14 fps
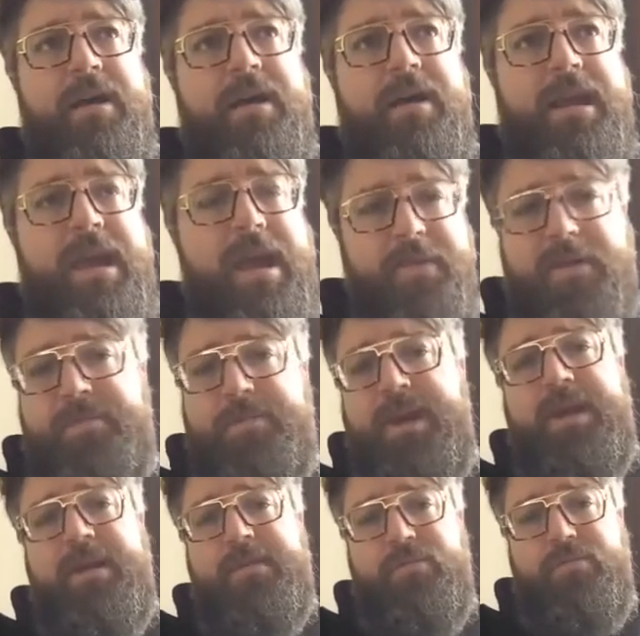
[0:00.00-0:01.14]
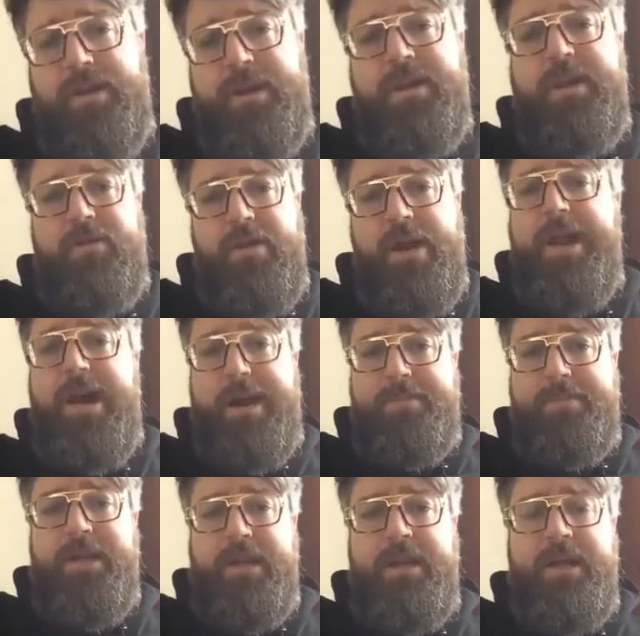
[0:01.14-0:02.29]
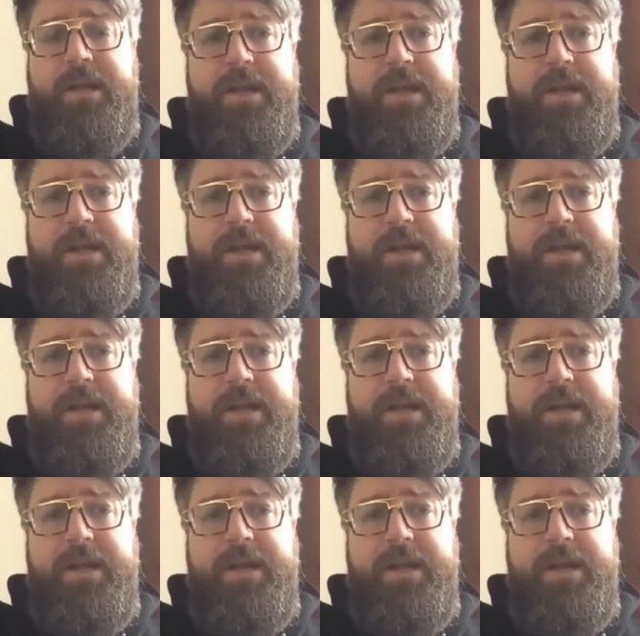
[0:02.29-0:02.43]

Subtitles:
Campus Speak is a really great option.